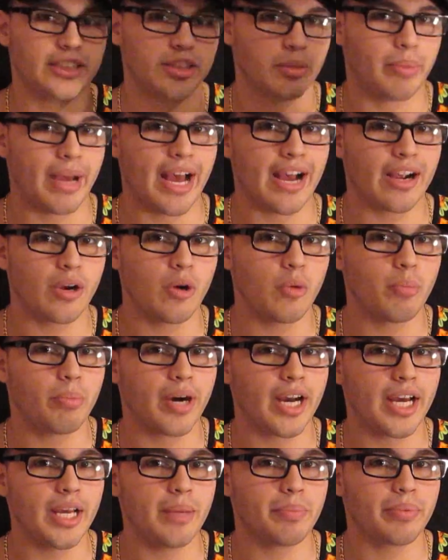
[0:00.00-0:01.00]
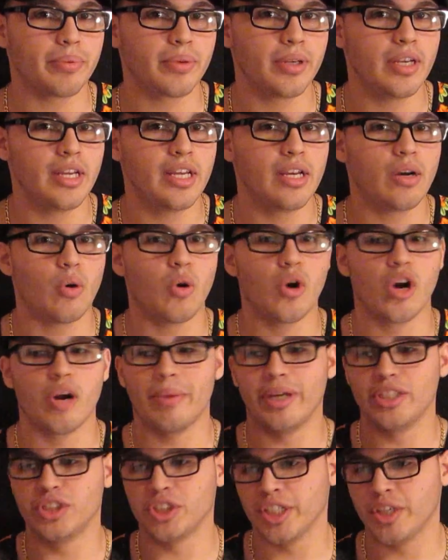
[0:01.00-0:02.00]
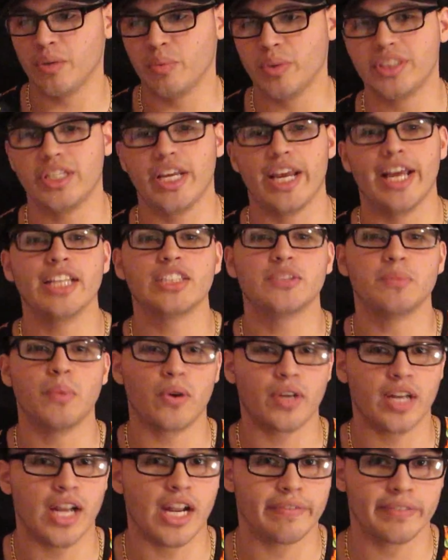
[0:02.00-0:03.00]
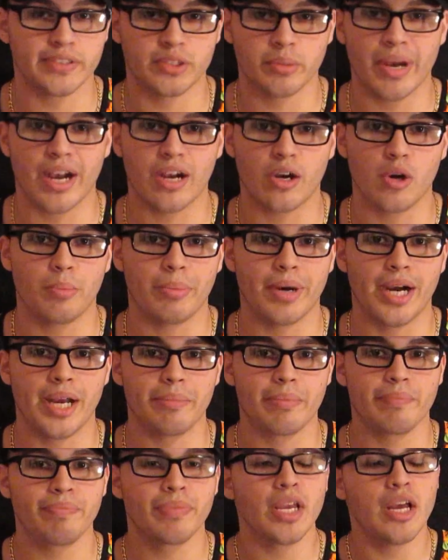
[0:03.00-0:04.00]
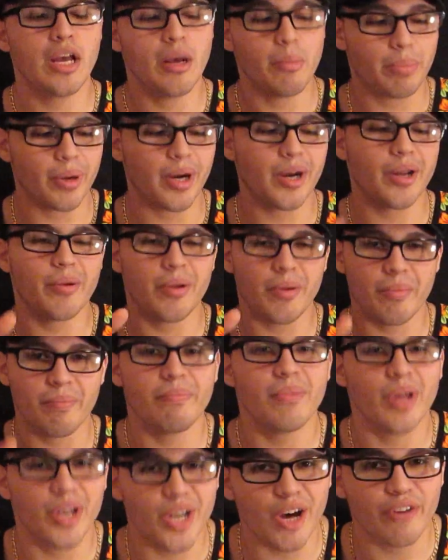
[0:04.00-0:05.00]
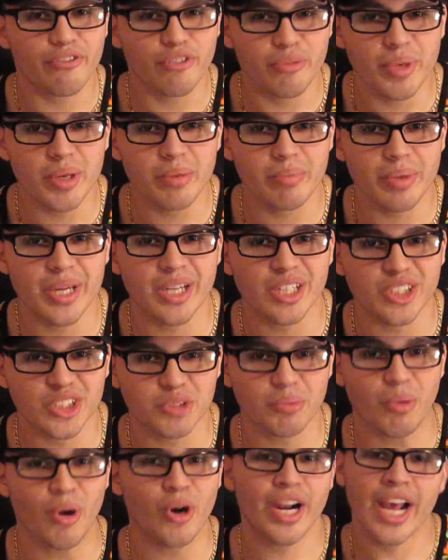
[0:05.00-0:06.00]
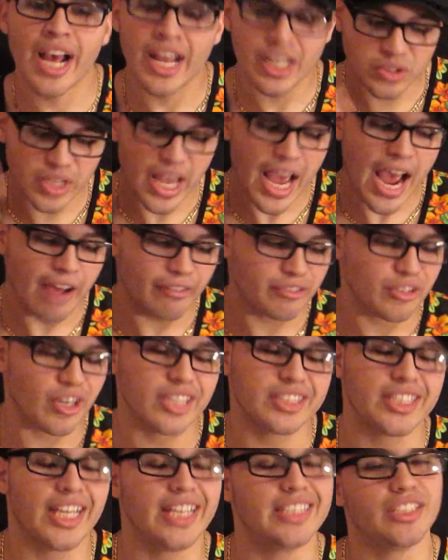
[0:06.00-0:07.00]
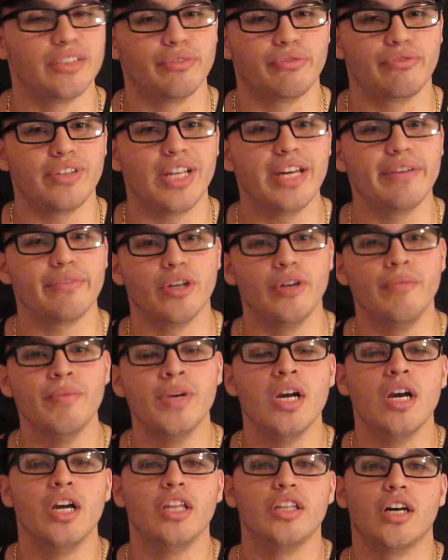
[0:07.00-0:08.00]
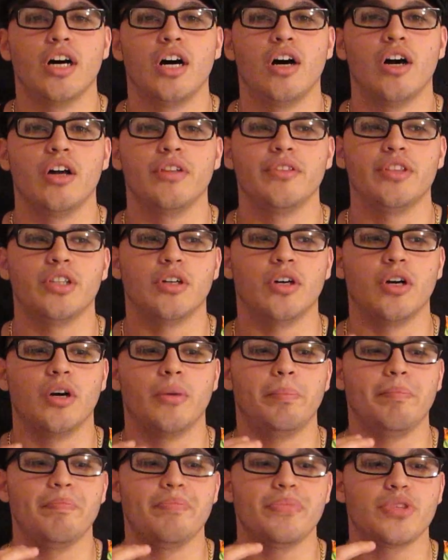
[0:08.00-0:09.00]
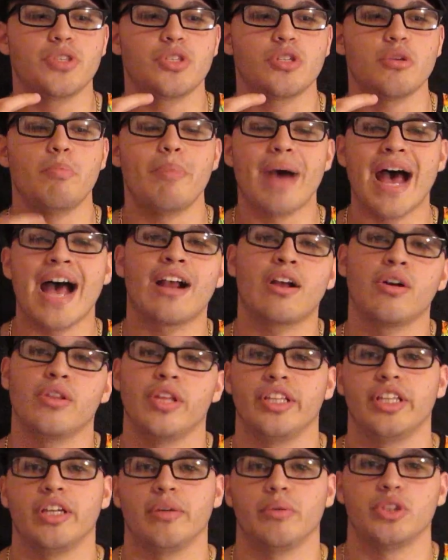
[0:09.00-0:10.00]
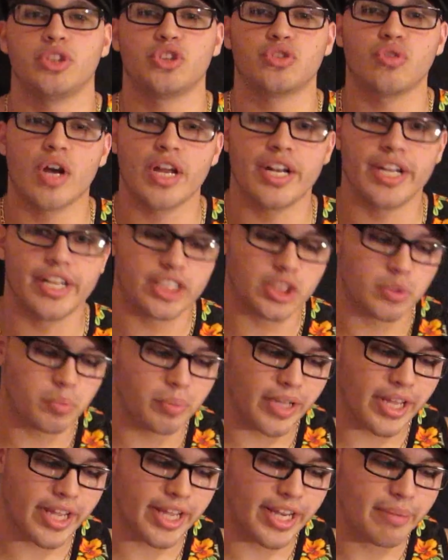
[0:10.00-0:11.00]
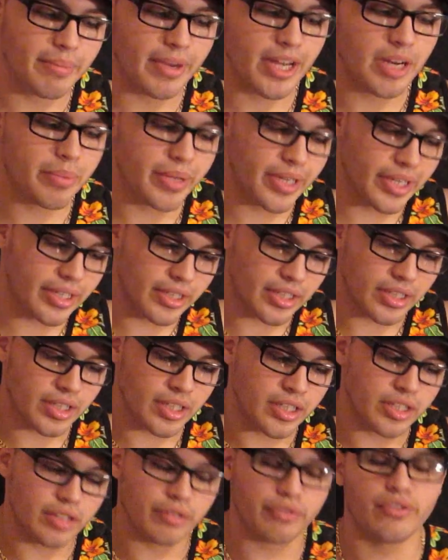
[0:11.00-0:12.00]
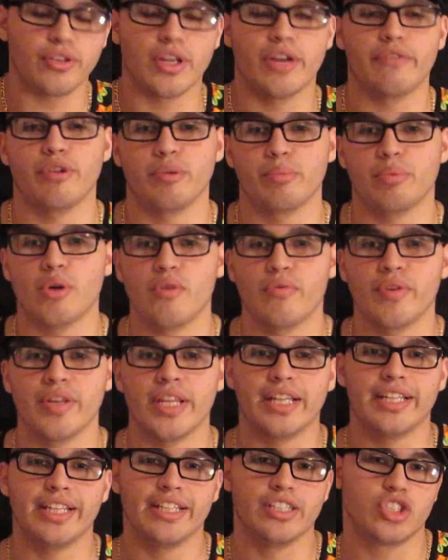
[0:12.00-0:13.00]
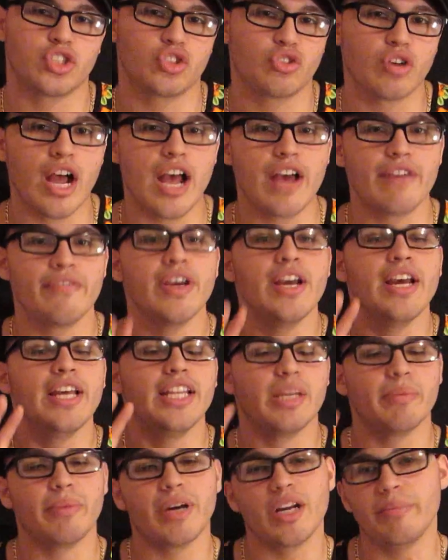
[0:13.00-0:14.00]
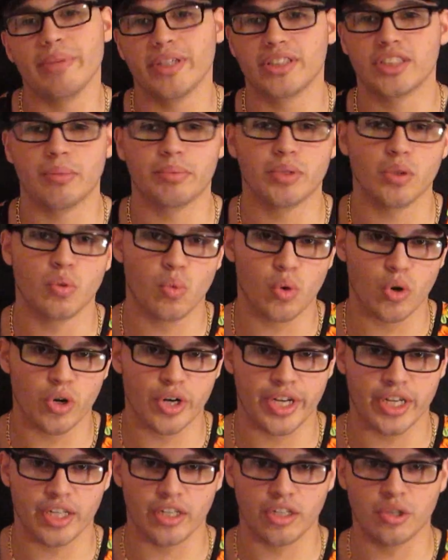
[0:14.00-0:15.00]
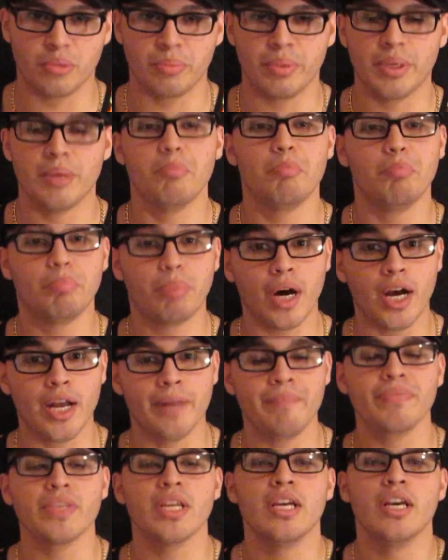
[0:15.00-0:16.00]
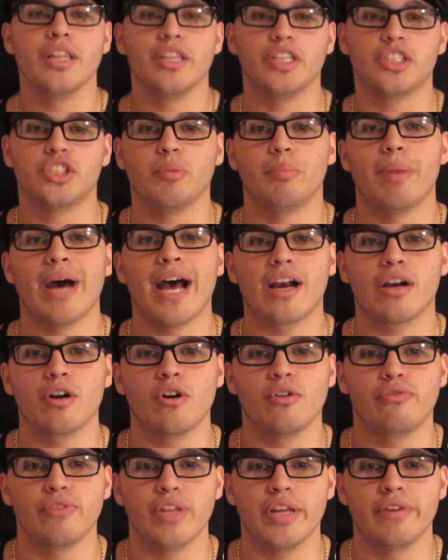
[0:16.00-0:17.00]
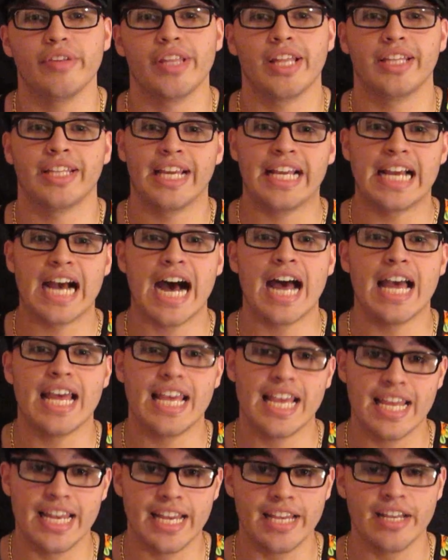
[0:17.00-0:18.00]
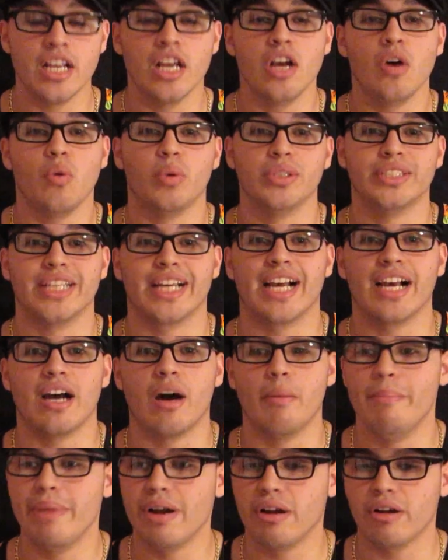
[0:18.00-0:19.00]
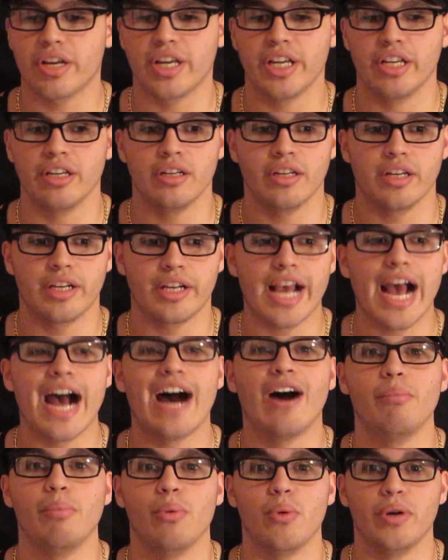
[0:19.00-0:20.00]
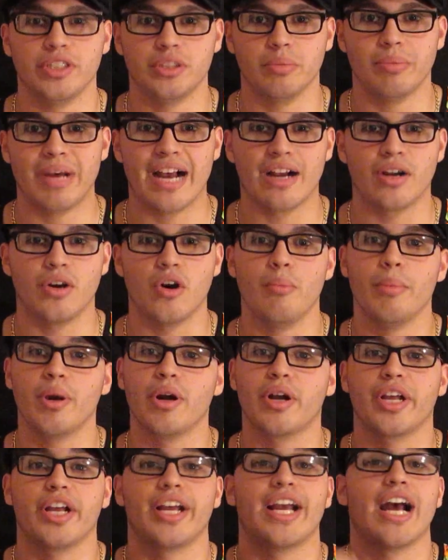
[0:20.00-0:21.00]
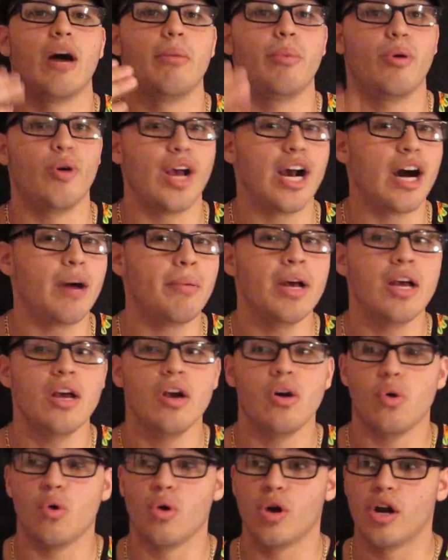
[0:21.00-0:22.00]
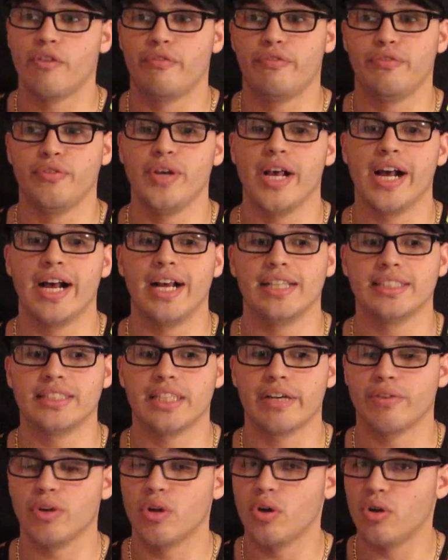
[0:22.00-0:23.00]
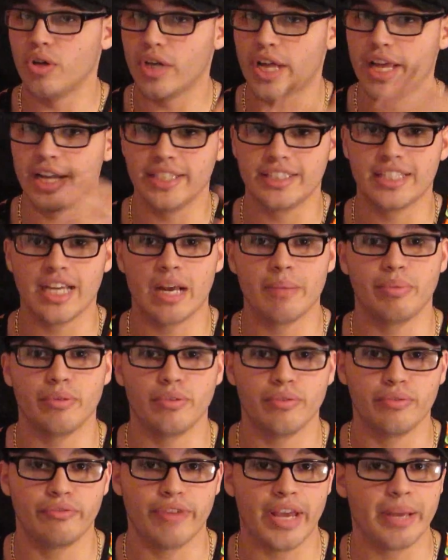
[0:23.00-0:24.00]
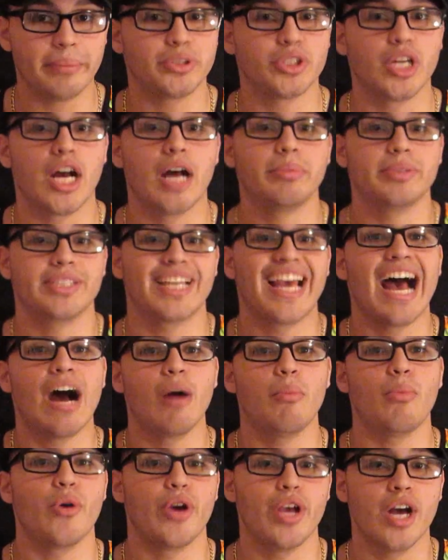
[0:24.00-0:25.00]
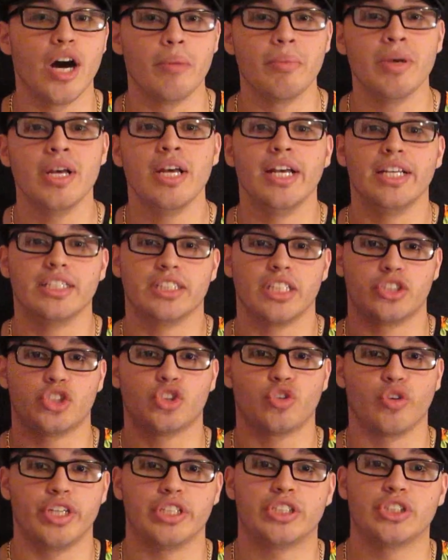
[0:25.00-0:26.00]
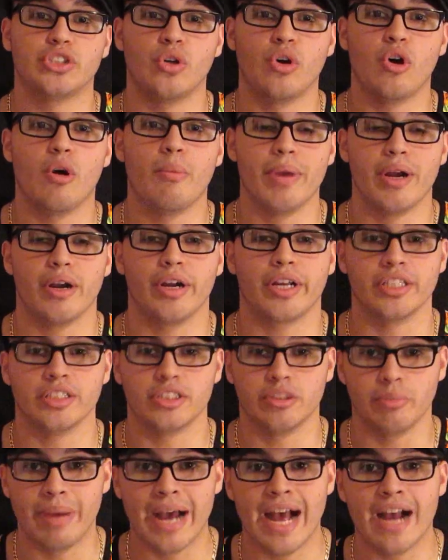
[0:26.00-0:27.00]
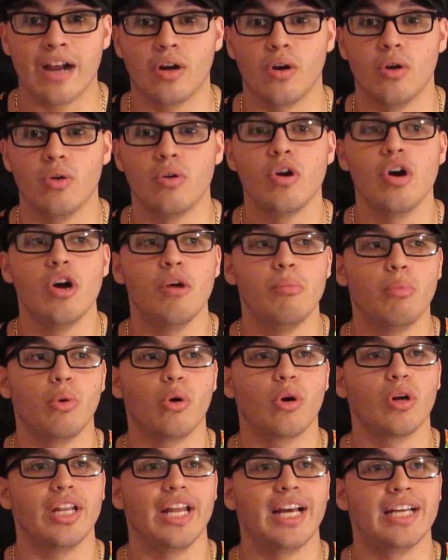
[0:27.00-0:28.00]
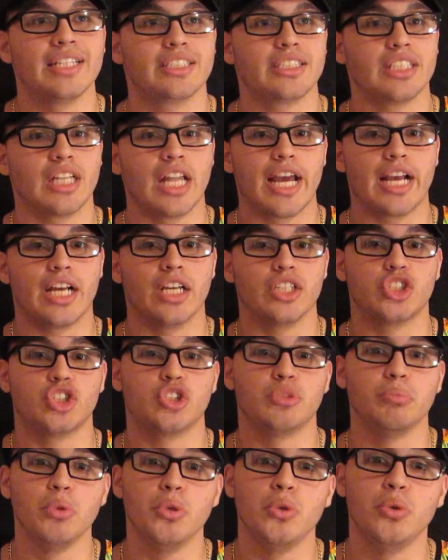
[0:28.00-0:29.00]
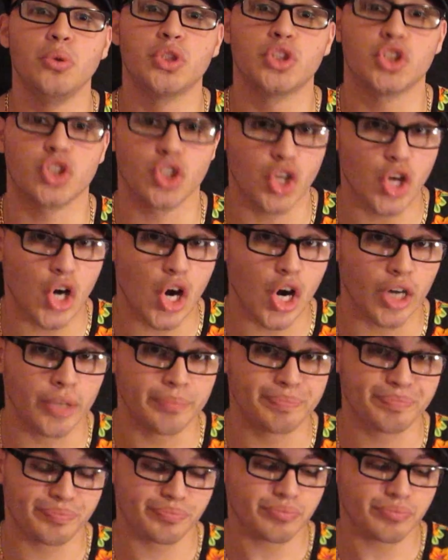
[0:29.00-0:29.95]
tobacco pipe? Or am I drinking whiskey and smoking out of a tobacco pipe? But enough of me being a smartass. After I tasted the flavor, the tobacco that they were trying to explain, it might have been in the flavoring profile that they described. They might have mixed up the wording a little bit. But the tobacco flavor that they got in it was like American cowboy tobacco. American Cowboy Up, or if you guys ever go to any type of vape shops, Cowboy Up is a traditional American tobacco, more or less like a smooth cigar.